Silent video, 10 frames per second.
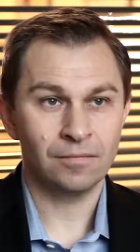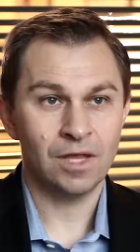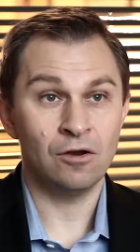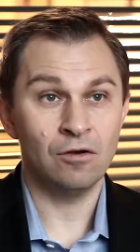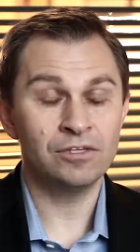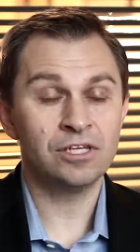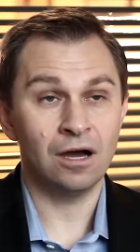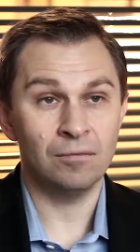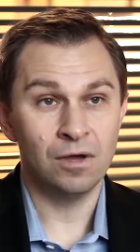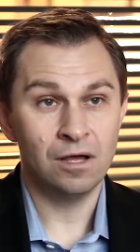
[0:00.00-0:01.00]
And over
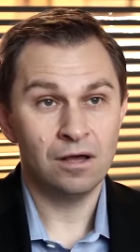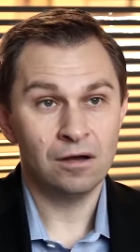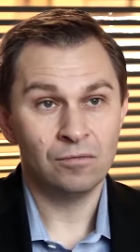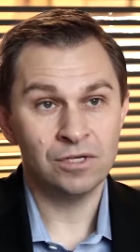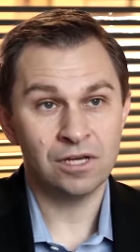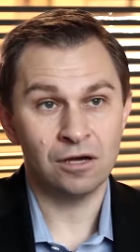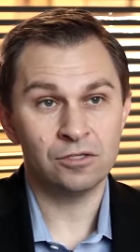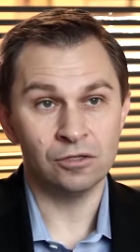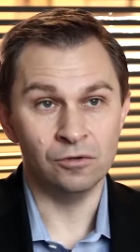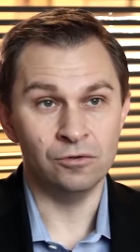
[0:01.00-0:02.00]
time, we start
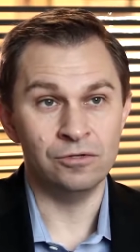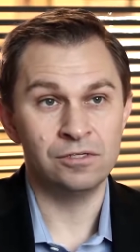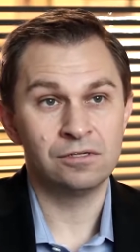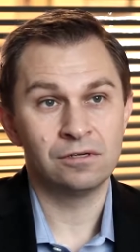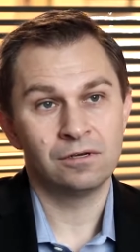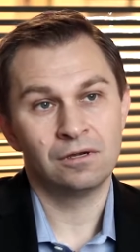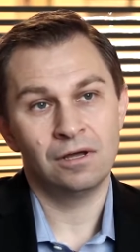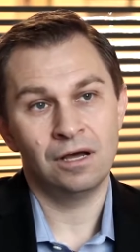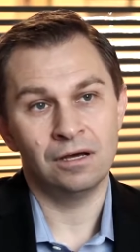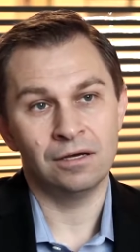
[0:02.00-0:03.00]
to lose
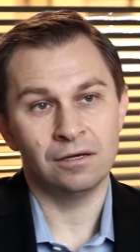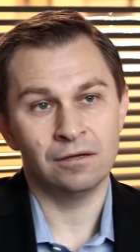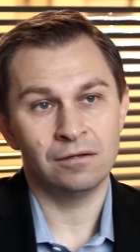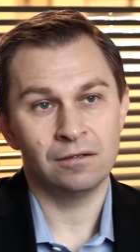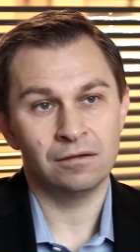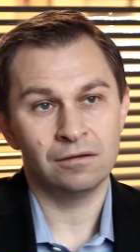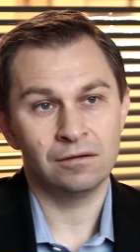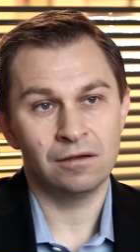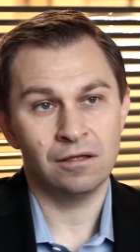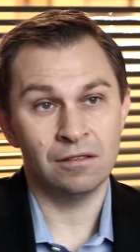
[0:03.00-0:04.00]
uh,
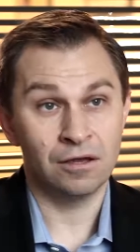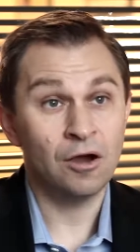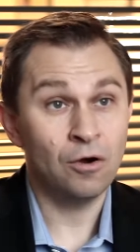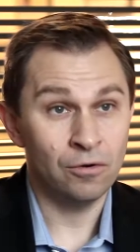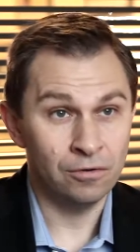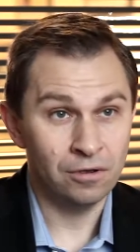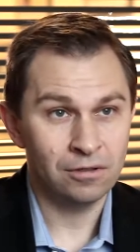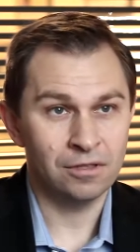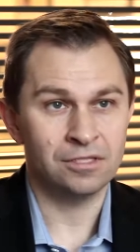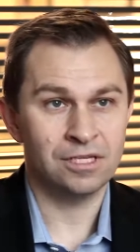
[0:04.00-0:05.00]
the code
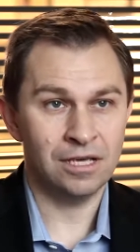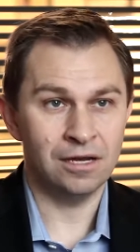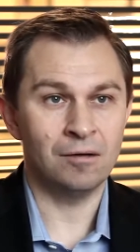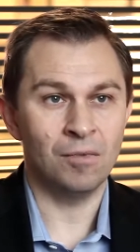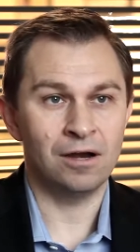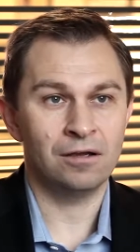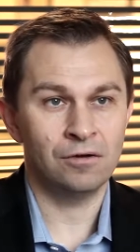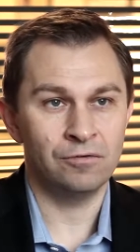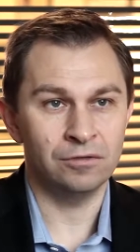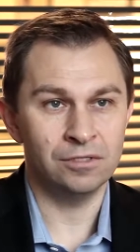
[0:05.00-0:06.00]
that's in our
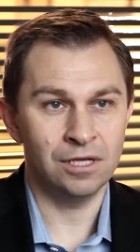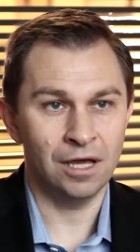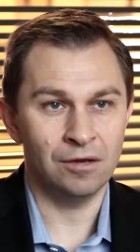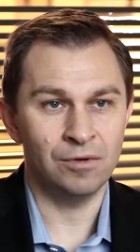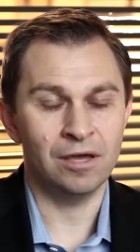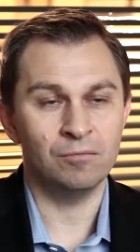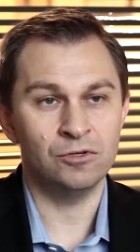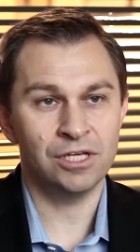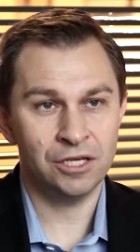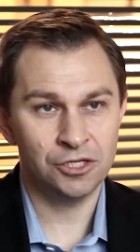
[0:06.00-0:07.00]
mitochondrial D N A. We get
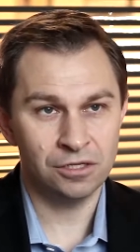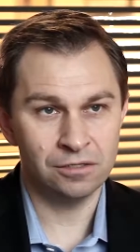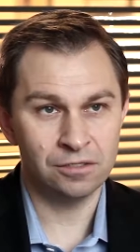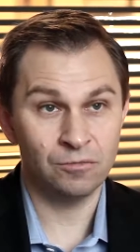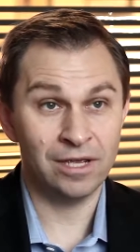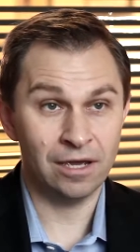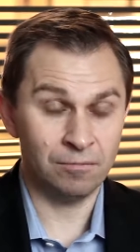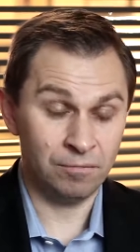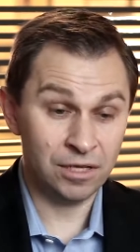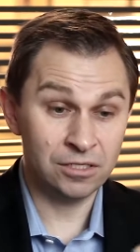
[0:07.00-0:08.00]
mutations, we
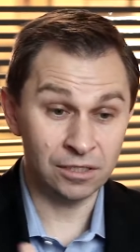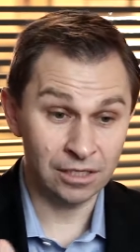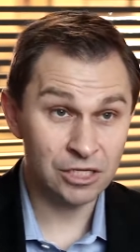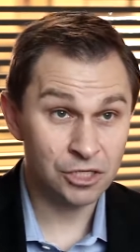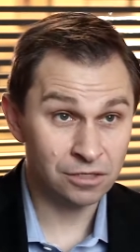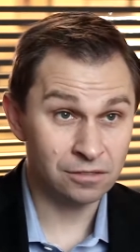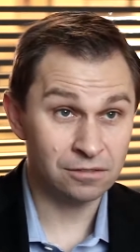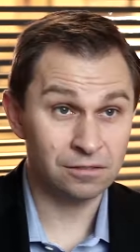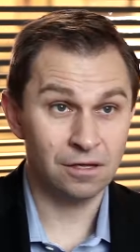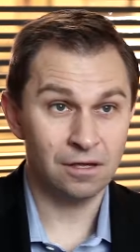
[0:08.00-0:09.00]
get big deletions.